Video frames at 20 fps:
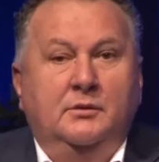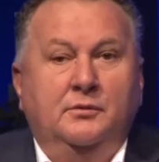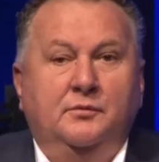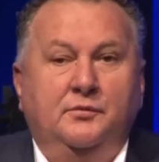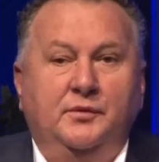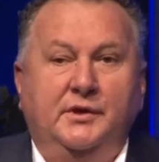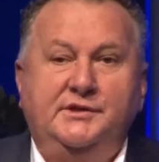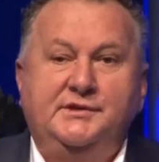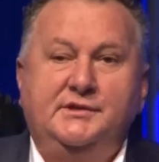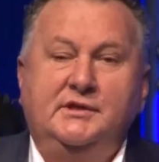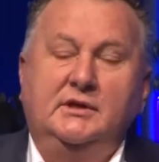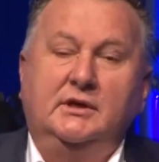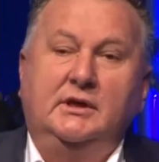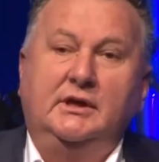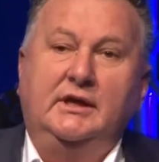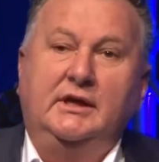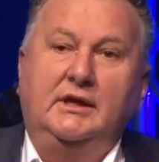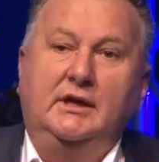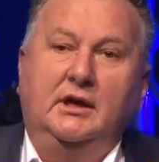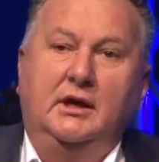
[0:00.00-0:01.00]

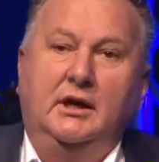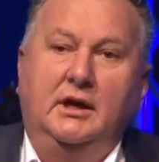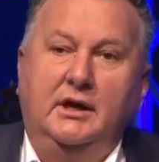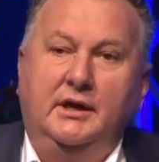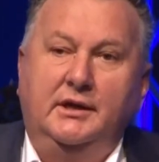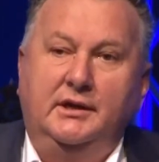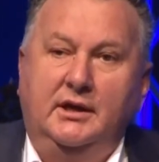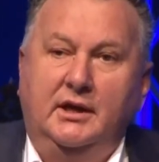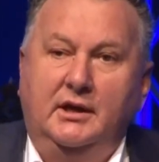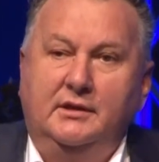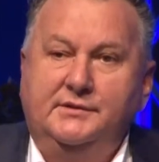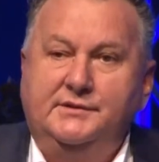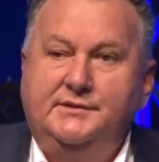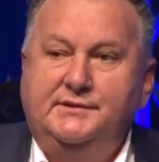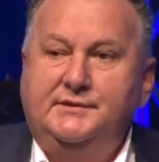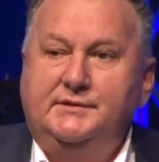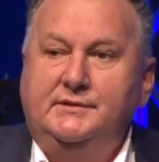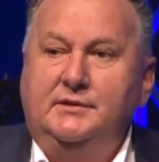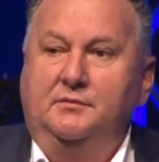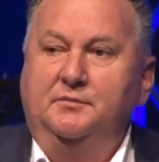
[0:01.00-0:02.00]
Recently, I
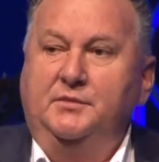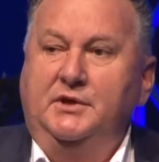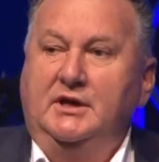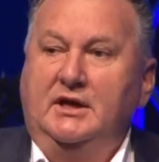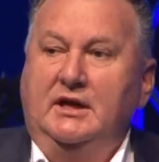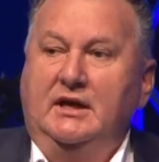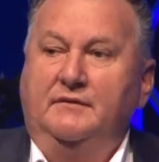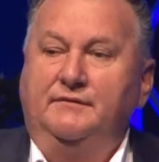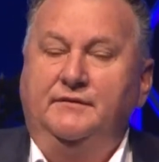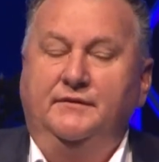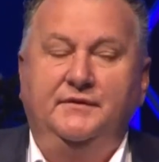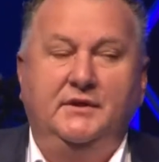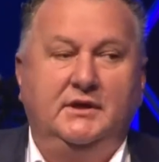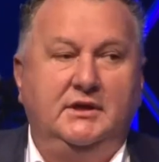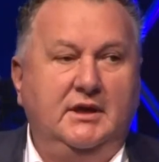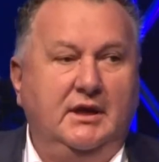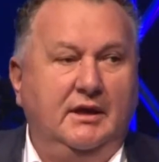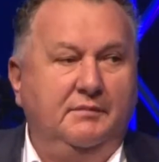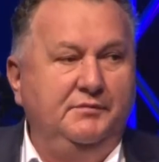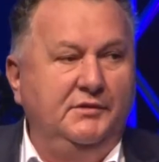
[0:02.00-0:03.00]
announced on behalf of the
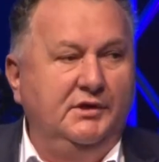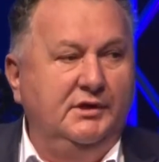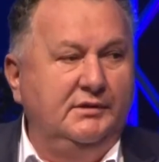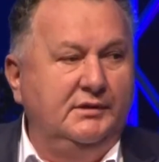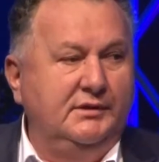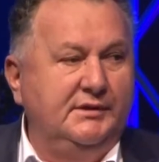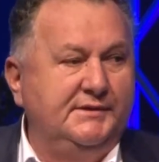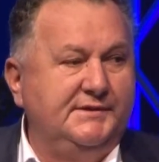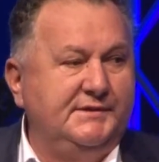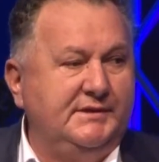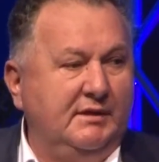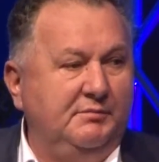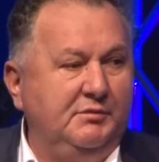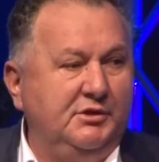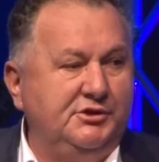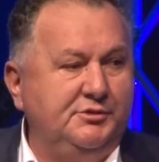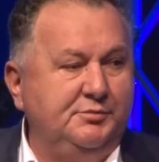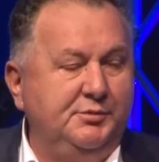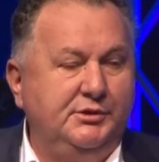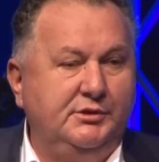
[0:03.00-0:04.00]
Cabinet the
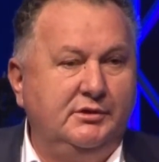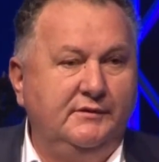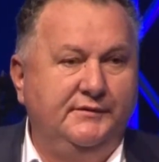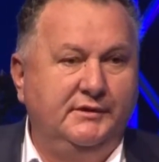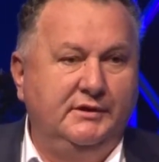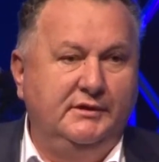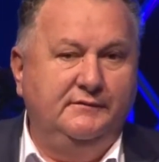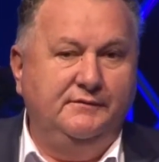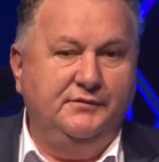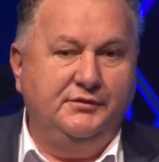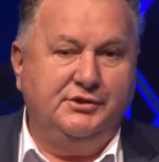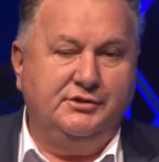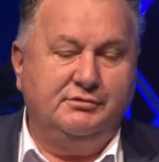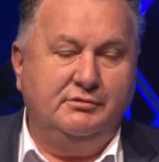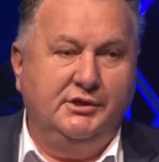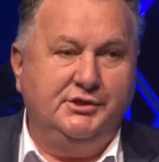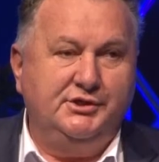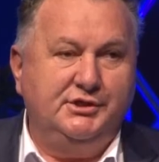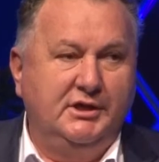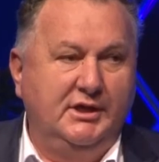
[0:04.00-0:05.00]
establishment of an
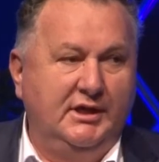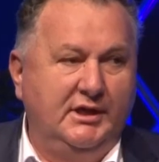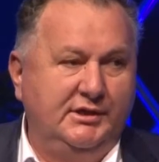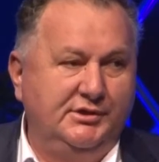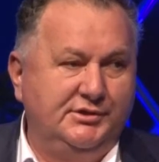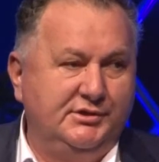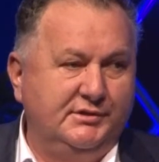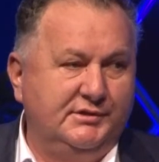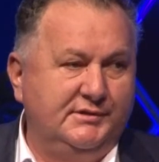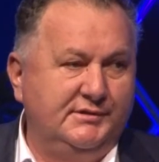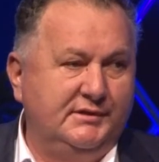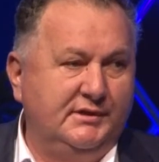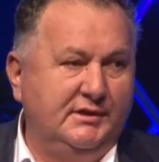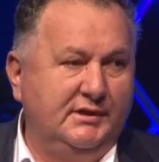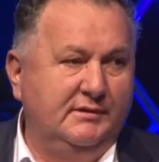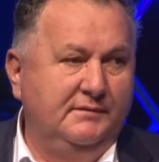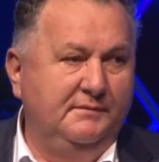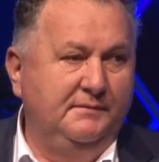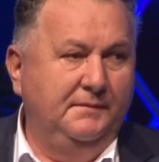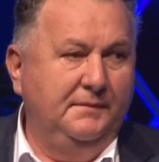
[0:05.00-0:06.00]
infrastructure
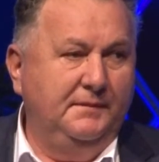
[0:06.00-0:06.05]
agency.